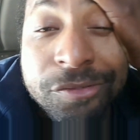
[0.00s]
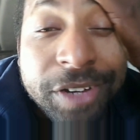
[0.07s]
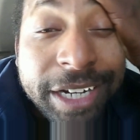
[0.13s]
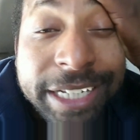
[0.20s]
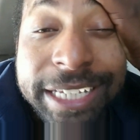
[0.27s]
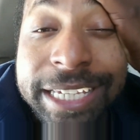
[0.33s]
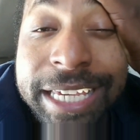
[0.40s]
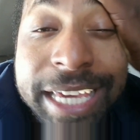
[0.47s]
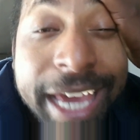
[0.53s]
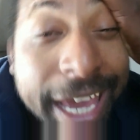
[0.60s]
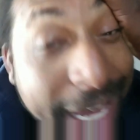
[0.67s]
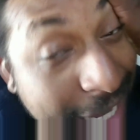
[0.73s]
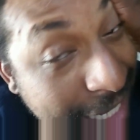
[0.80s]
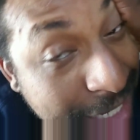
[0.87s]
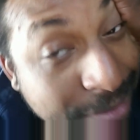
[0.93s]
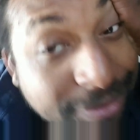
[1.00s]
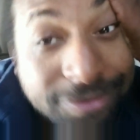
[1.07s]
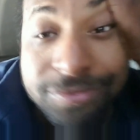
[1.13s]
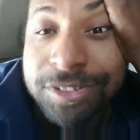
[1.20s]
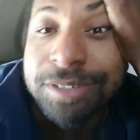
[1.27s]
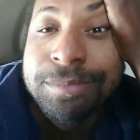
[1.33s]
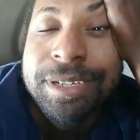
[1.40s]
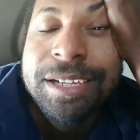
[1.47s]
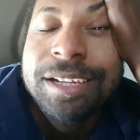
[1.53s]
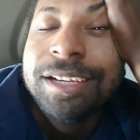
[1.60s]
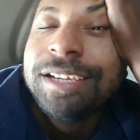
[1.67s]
fun and games, feel me?